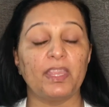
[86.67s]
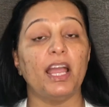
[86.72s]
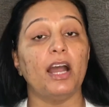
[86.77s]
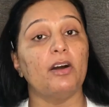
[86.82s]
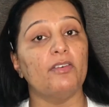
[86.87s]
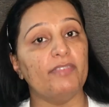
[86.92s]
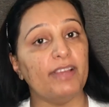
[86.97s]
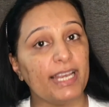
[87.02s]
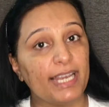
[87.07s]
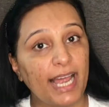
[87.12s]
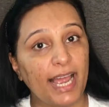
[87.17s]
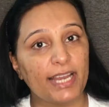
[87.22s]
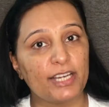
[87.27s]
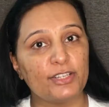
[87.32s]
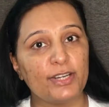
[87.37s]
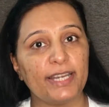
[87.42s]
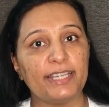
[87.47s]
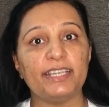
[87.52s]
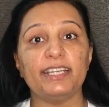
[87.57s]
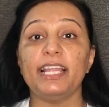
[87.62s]
A
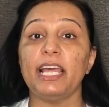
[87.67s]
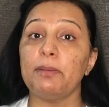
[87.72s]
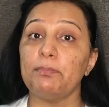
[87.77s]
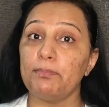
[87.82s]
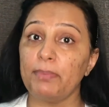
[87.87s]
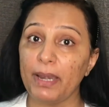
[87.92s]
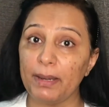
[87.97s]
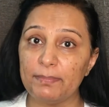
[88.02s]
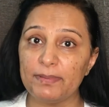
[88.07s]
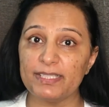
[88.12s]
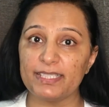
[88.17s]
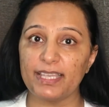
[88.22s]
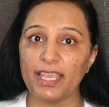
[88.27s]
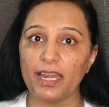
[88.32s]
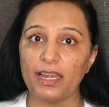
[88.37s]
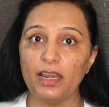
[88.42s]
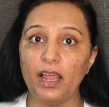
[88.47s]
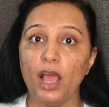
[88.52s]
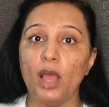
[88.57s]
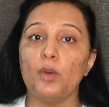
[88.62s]
well-hydrated and prepped
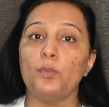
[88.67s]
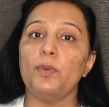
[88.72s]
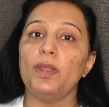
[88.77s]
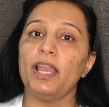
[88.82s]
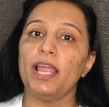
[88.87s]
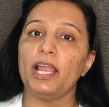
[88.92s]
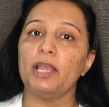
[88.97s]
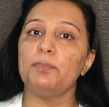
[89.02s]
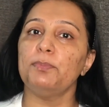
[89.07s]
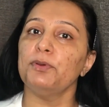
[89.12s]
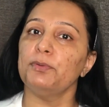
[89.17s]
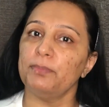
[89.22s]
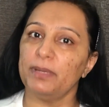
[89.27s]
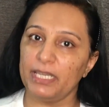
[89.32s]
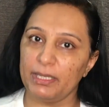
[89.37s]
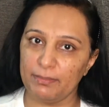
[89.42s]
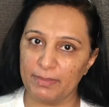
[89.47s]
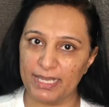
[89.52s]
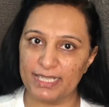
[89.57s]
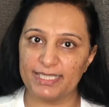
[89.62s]
skin will help you
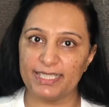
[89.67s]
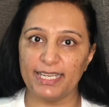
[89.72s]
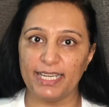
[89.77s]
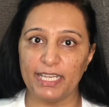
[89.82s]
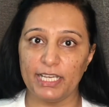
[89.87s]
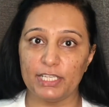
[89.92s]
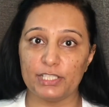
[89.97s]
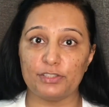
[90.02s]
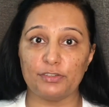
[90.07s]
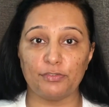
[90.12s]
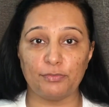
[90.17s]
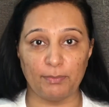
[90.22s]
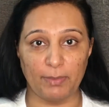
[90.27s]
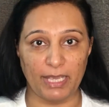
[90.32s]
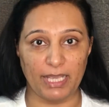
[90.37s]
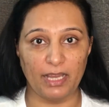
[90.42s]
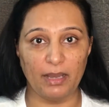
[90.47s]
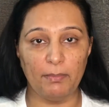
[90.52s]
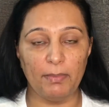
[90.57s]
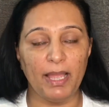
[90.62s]
minimize the layers of
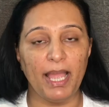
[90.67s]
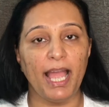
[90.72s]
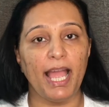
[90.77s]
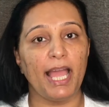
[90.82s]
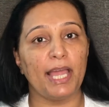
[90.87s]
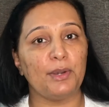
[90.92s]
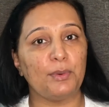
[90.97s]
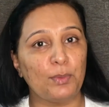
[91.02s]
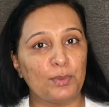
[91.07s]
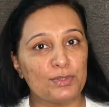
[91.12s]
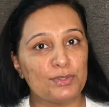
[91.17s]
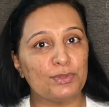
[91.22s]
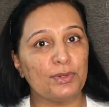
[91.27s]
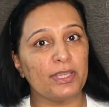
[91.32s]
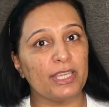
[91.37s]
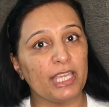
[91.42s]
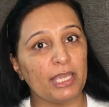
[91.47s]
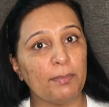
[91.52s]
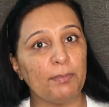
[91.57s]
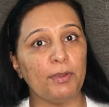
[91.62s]
makeup and also
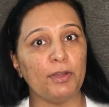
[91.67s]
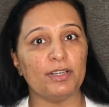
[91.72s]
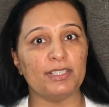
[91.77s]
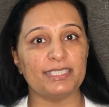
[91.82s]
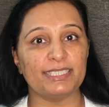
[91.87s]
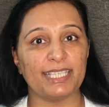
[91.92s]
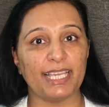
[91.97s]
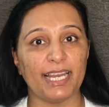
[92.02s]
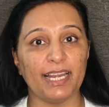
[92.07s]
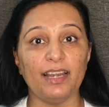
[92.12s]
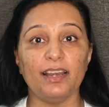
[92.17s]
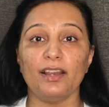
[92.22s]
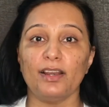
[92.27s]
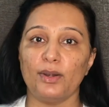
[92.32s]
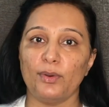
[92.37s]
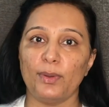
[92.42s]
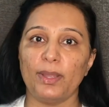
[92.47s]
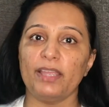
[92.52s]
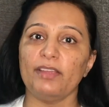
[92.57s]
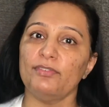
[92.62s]
keep your skin
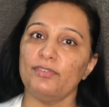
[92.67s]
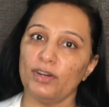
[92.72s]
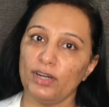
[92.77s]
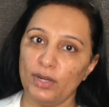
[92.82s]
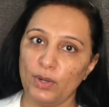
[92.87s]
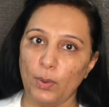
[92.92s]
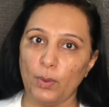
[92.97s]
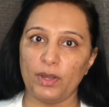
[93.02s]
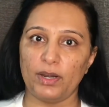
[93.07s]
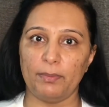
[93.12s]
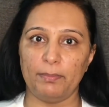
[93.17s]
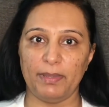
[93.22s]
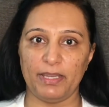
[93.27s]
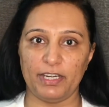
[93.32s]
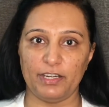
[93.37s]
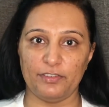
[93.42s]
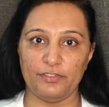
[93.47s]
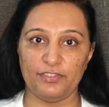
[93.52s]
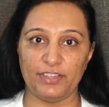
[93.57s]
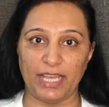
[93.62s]
glowing for a longer
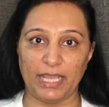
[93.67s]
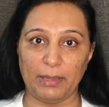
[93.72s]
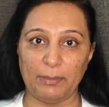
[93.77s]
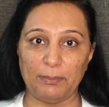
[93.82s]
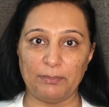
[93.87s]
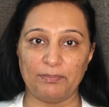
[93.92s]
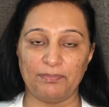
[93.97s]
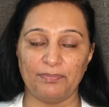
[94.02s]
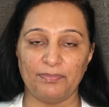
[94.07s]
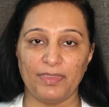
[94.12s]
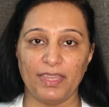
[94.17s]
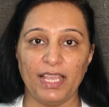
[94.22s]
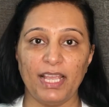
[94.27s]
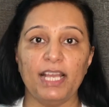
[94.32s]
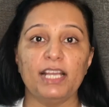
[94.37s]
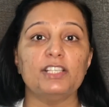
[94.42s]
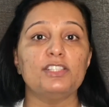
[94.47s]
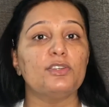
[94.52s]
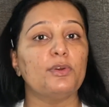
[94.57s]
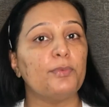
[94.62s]
period of time.
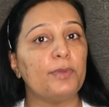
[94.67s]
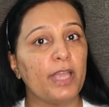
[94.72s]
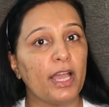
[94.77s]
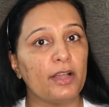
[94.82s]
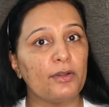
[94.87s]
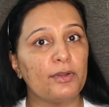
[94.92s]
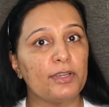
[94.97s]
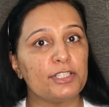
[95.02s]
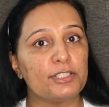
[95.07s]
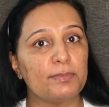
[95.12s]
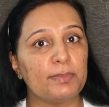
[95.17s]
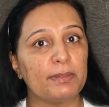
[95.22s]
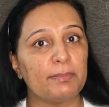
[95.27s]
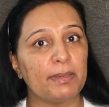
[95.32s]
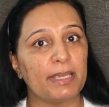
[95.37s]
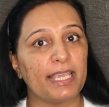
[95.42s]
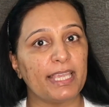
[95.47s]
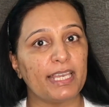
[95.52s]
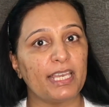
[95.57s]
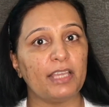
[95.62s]
So we are going to be
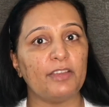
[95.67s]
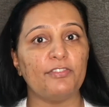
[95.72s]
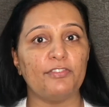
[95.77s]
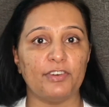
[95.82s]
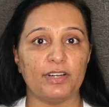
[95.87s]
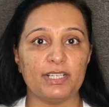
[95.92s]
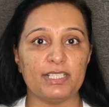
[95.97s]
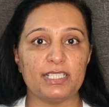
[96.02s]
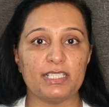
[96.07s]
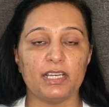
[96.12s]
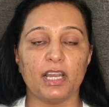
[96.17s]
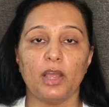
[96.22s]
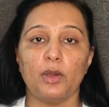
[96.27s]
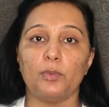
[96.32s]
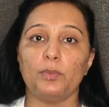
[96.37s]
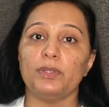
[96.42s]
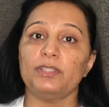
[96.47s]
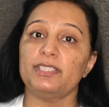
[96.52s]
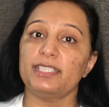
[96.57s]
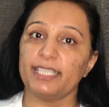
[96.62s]
beginning first
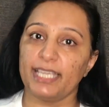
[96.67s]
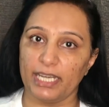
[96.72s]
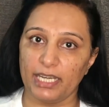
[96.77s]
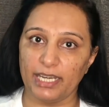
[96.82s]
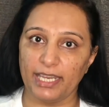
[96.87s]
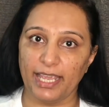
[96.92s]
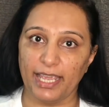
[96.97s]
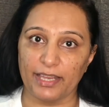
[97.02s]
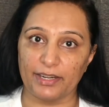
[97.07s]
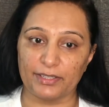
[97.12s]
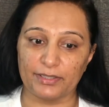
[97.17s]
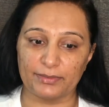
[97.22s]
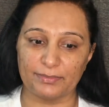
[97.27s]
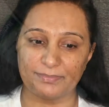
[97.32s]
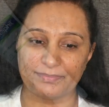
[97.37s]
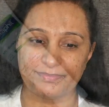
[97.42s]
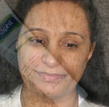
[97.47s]
with skincare.